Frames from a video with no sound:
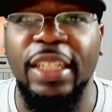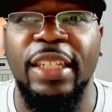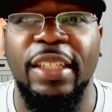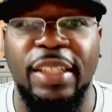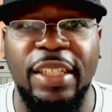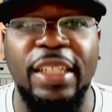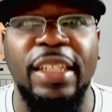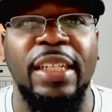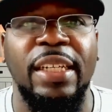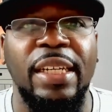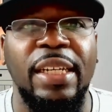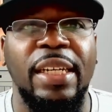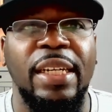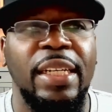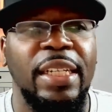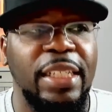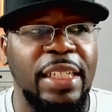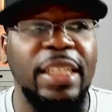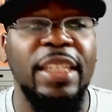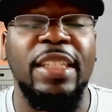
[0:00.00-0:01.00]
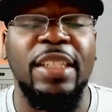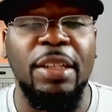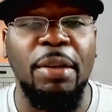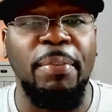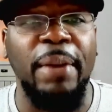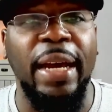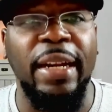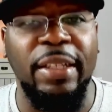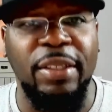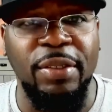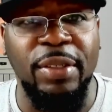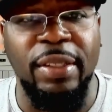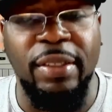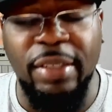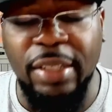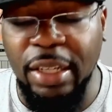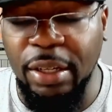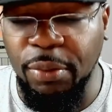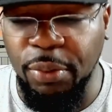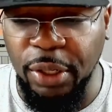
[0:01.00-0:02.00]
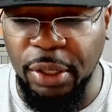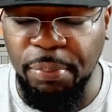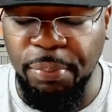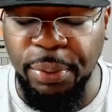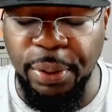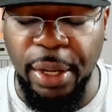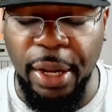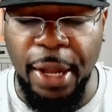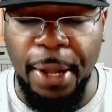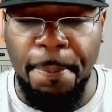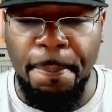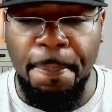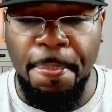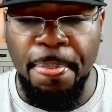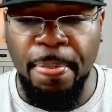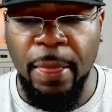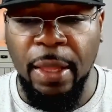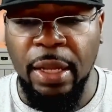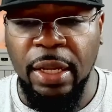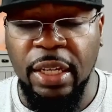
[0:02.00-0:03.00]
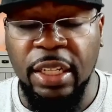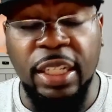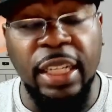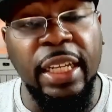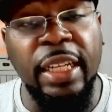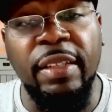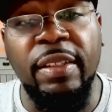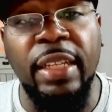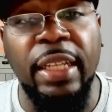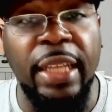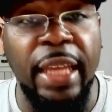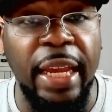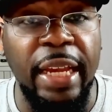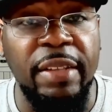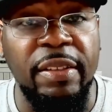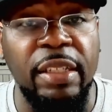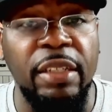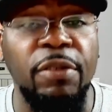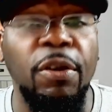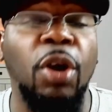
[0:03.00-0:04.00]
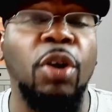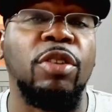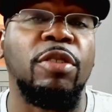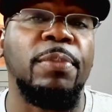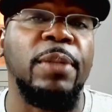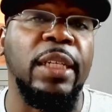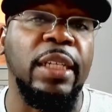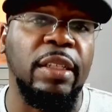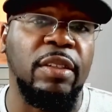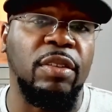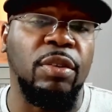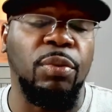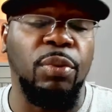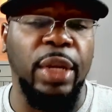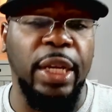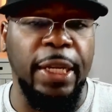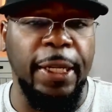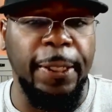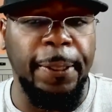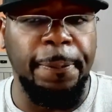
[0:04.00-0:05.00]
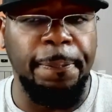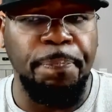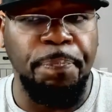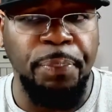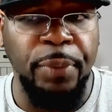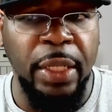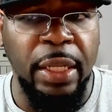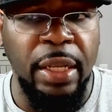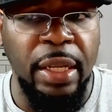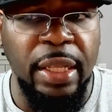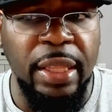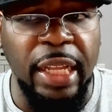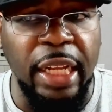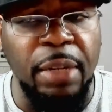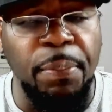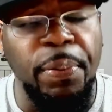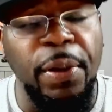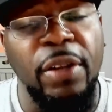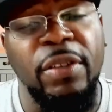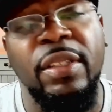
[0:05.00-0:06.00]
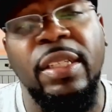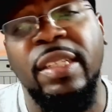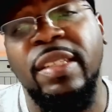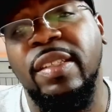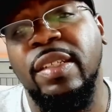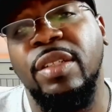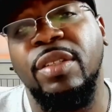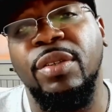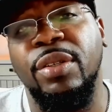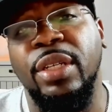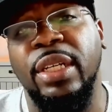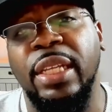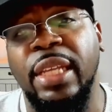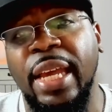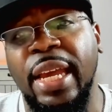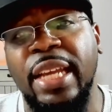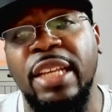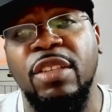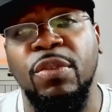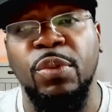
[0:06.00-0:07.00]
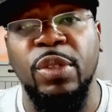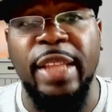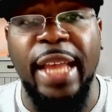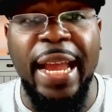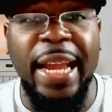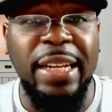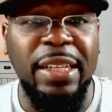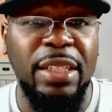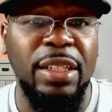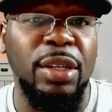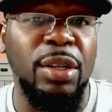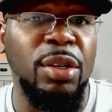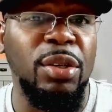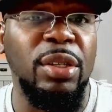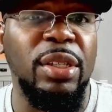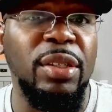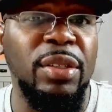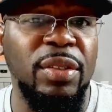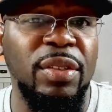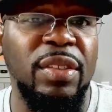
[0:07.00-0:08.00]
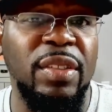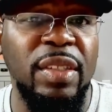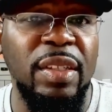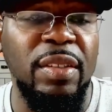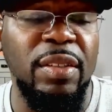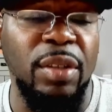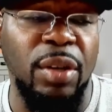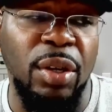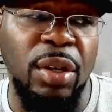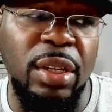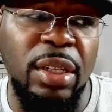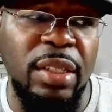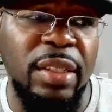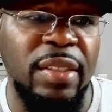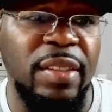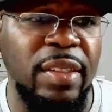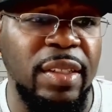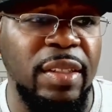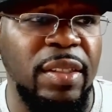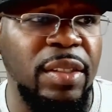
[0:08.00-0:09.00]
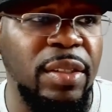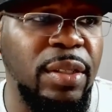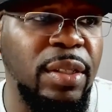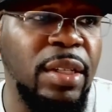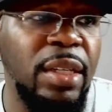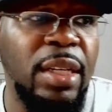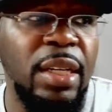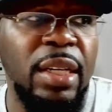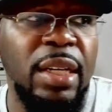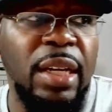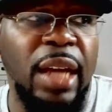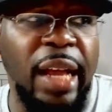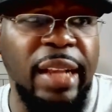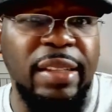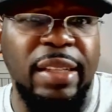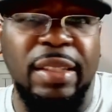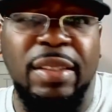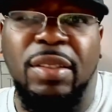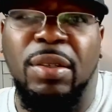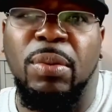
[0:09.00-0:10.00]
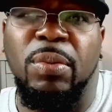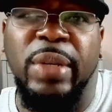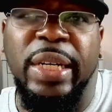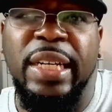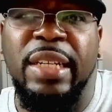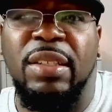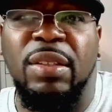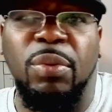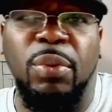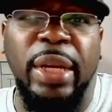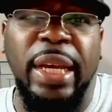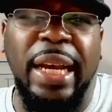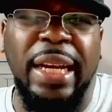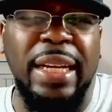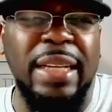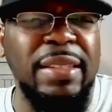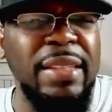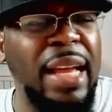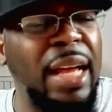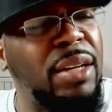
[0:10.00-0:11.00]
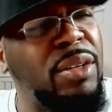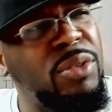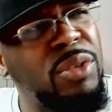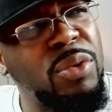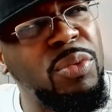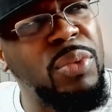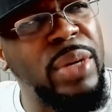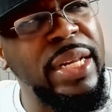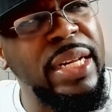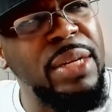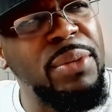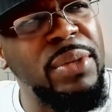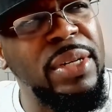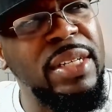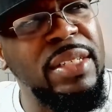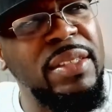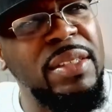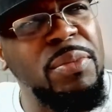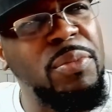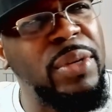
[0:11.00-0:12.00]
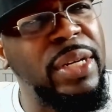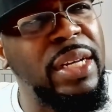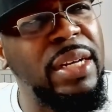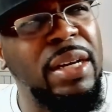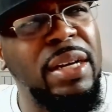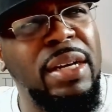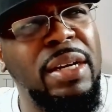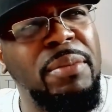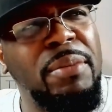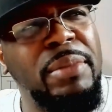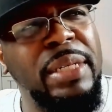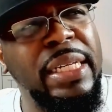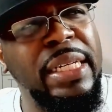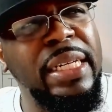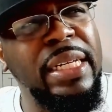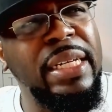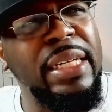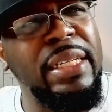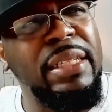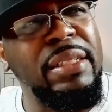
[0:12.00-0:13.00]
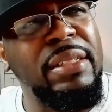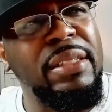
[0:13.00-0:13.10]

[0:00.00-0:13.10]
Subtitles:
is somebody to contend with. But she gets the case and then ultimately gets away. Now the person that sent her the case was actually her little sister. Her little sister, I guess some ways away. I guess I don't know where they was. Somewhere in,